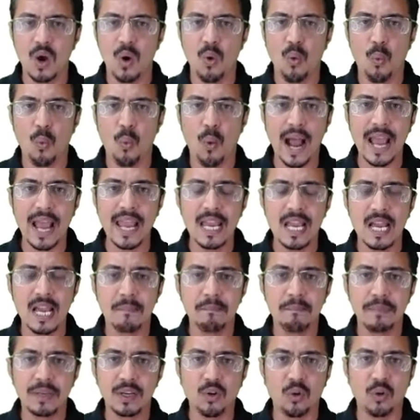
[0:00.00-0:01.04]
Why?
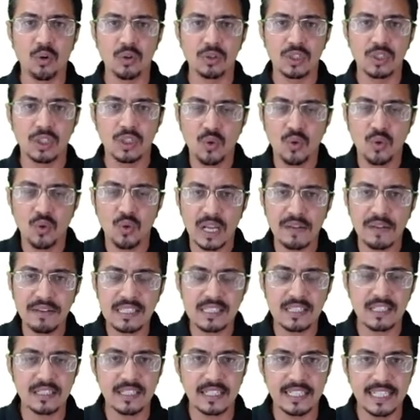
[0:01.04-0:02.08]
Because you are having
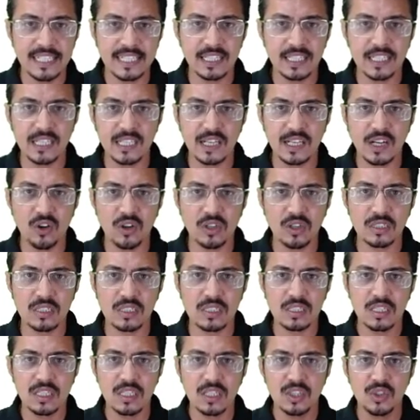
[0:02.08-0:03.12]
certain internal cost,
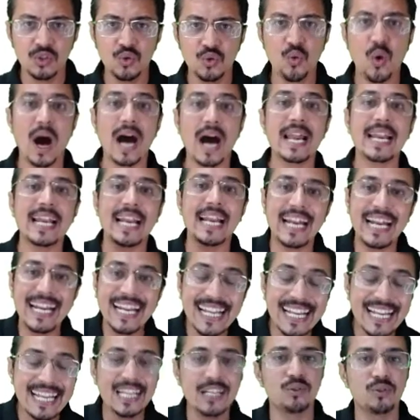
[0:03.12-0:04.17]
you are
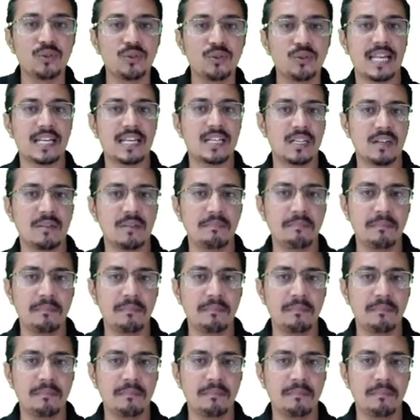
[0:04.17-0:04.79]
adding into that,